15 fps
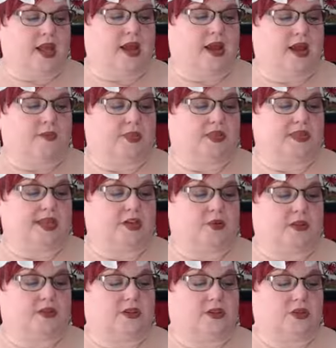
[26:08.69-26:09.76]
Um, they
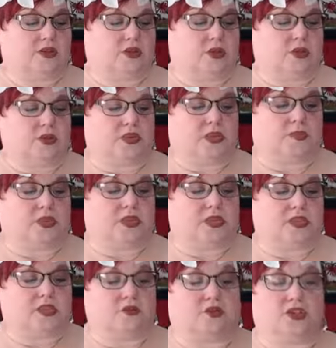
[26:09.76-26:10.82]
decorate the yule tree with
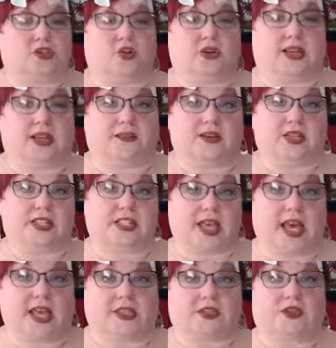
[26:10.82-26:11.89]
images of returning of the sun.